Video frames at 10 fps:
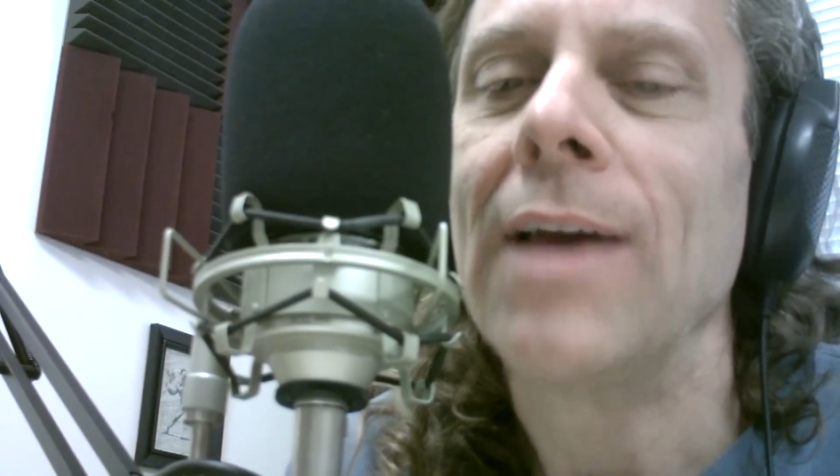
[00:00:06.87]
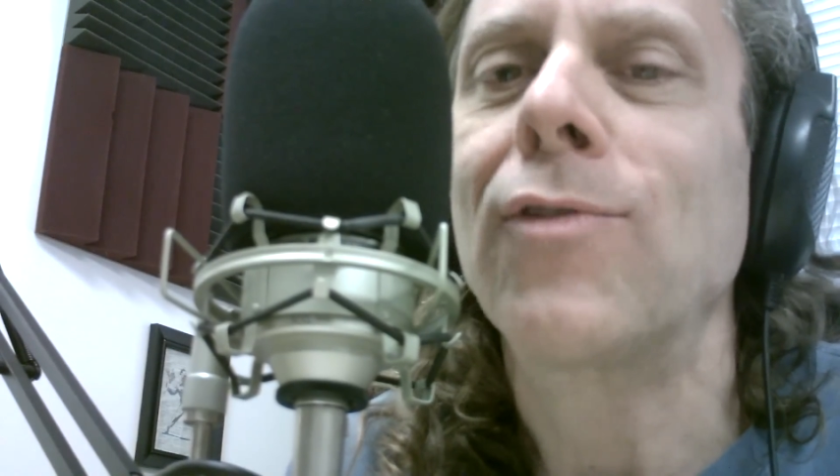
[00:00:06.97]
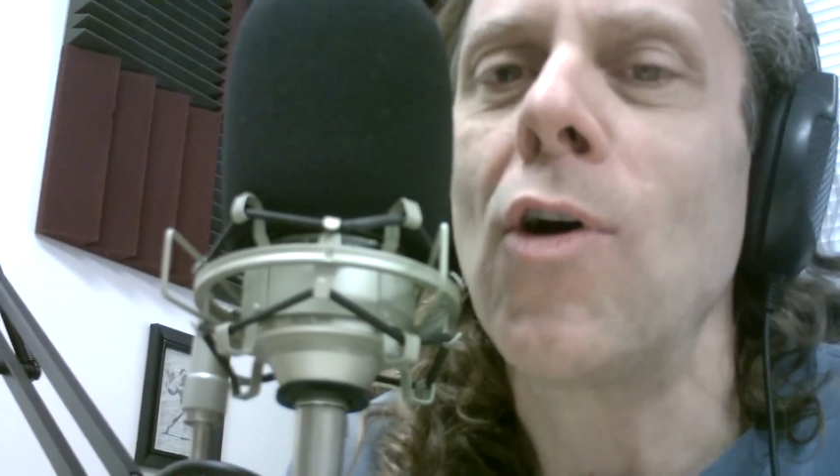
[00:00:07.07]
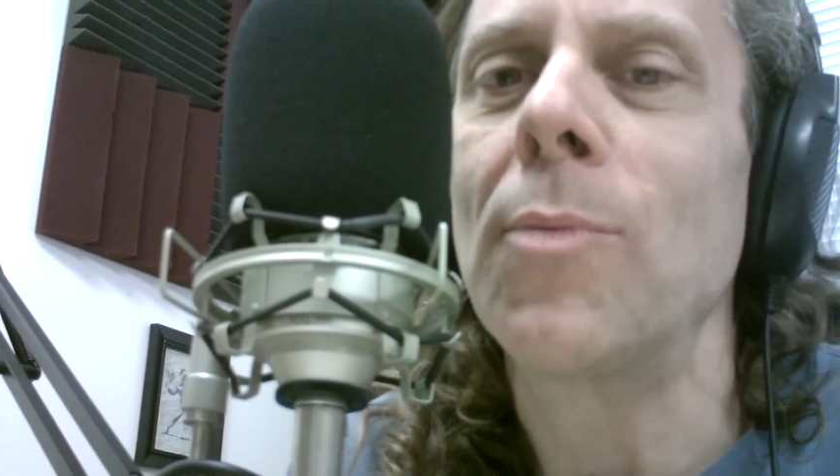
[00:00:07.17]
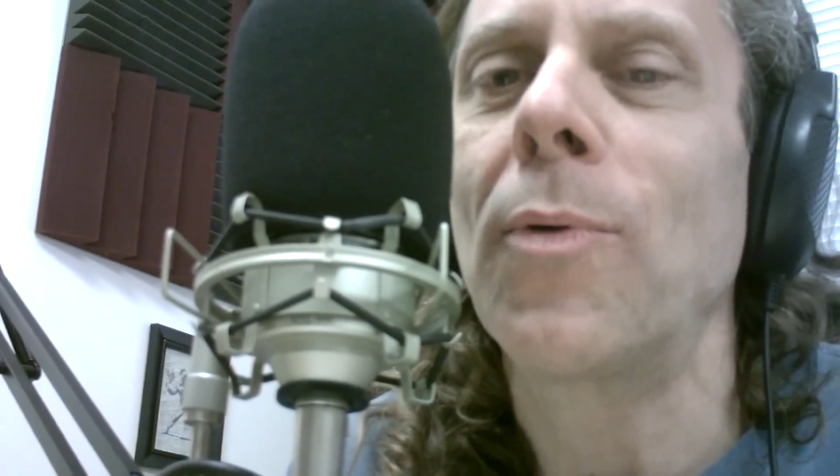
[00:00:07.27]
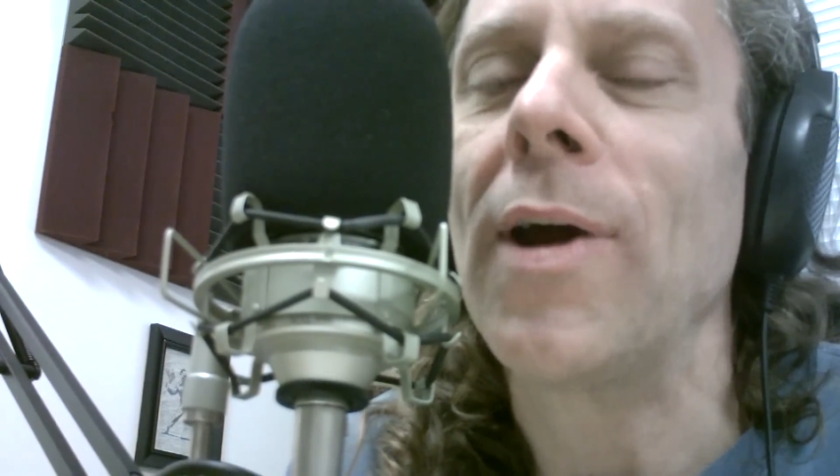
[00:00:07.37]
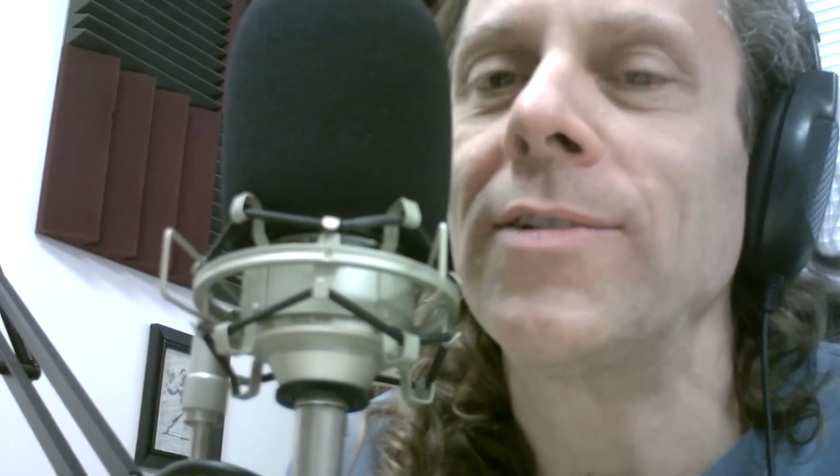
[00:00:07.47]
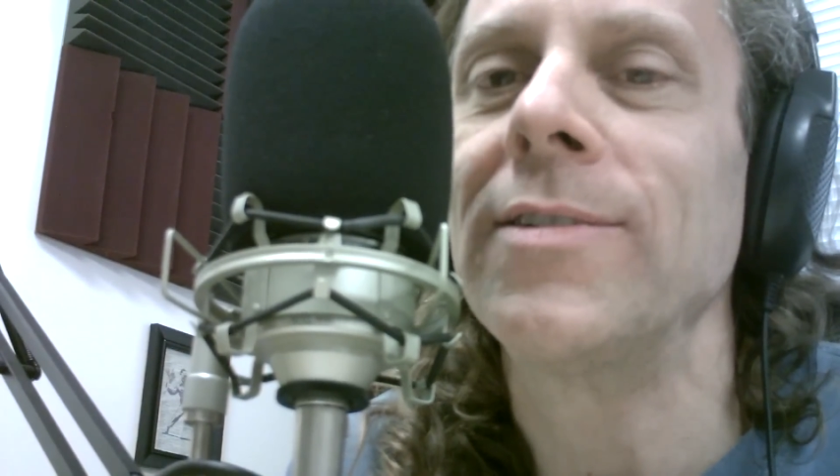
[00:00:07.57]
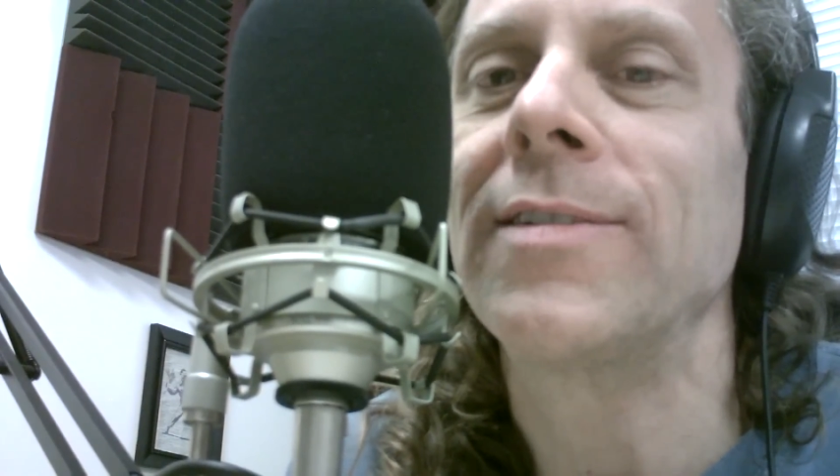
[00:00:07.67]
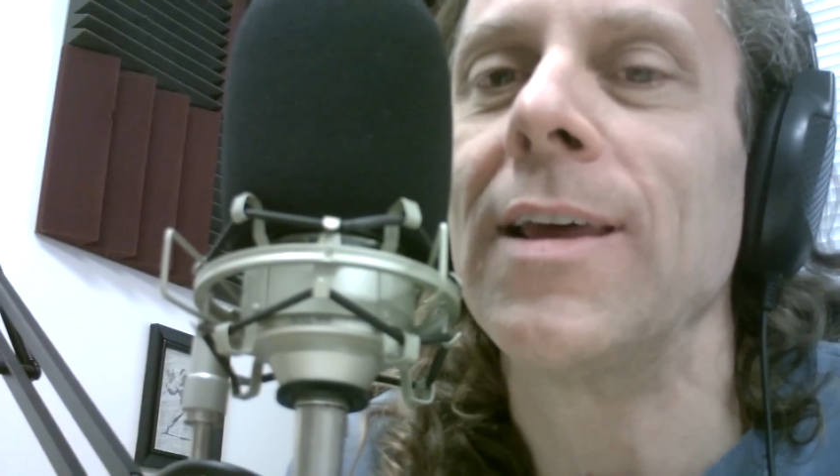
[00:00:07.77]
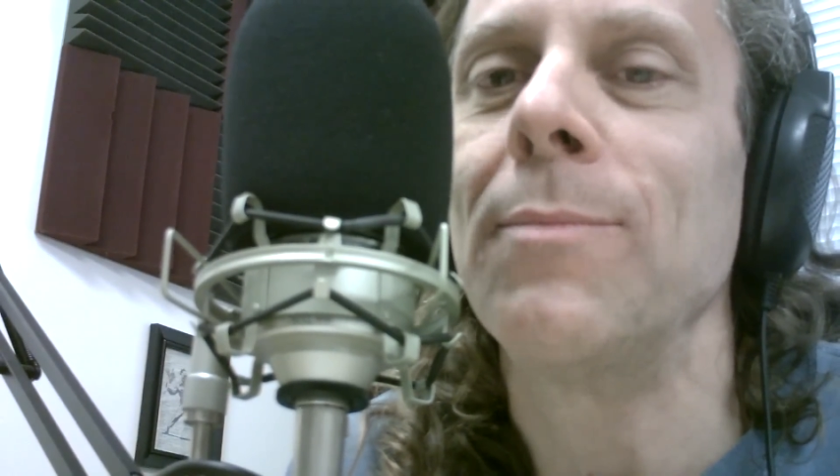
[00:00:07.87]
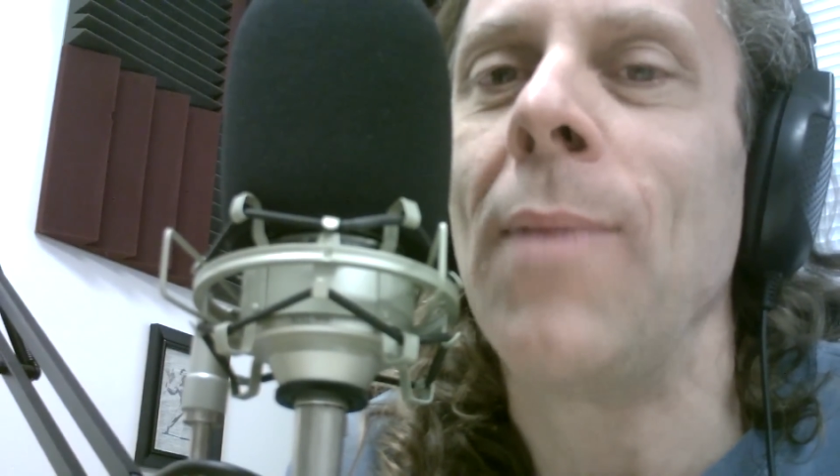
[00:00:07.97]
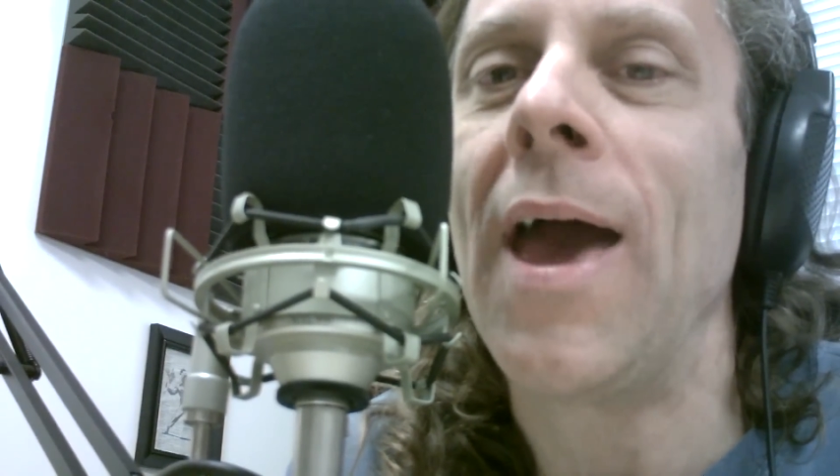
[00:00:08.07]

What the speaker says: If corporations that